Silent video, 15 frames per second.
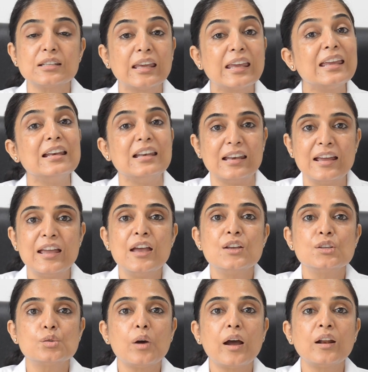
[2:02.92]
heal.
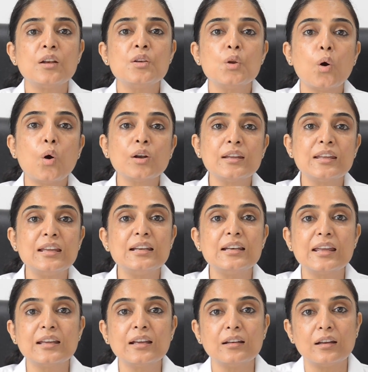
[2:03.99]
So a
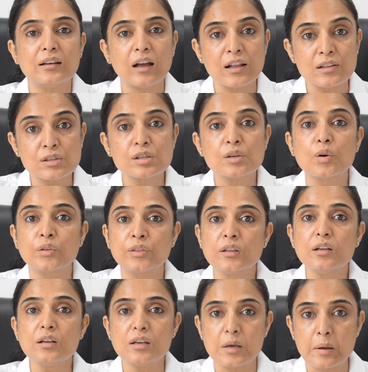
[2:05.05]
non-healing ulcer on
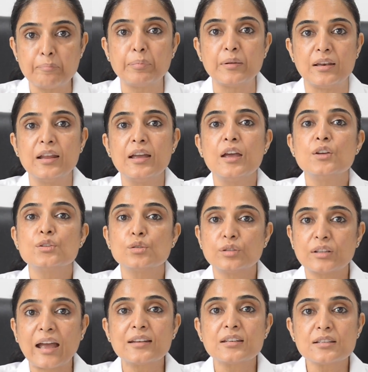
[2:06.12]
the nipple. So
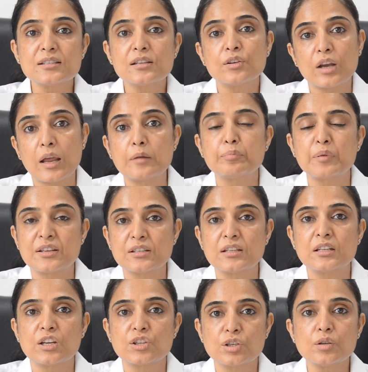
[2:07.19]
that is a rare
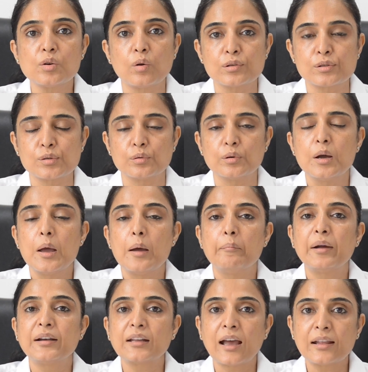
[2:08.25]
presentation also.
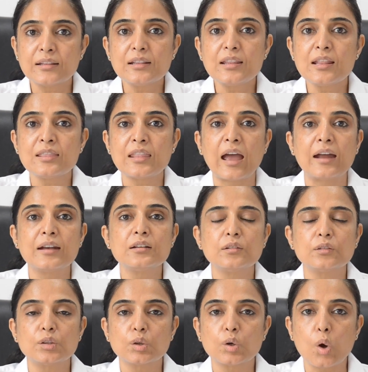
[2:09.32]
But other than
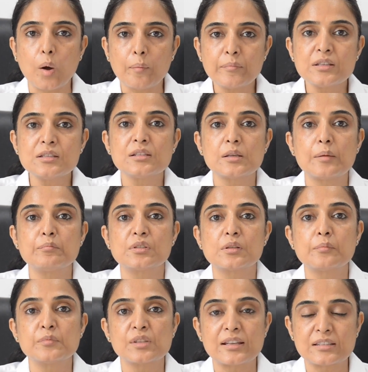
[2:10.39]
that, the common
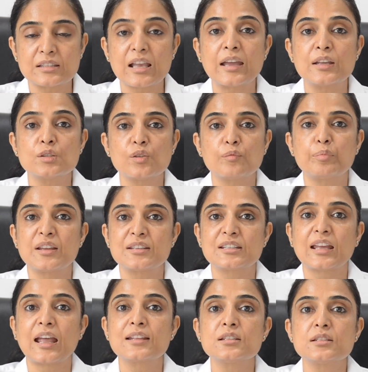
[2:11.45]
symptoms and signs of
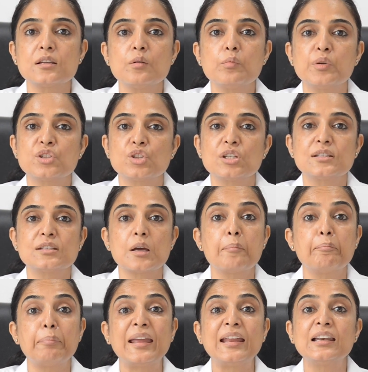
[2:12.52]
breast cancer, which is a
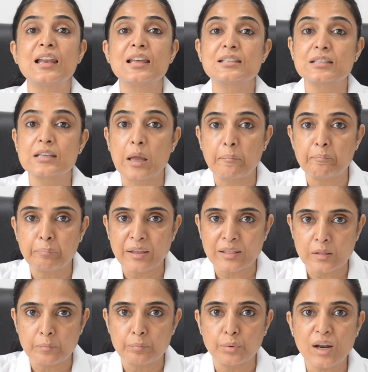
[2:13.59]
painless lump
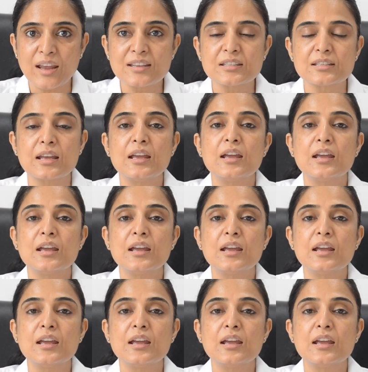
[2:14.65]
in the breast,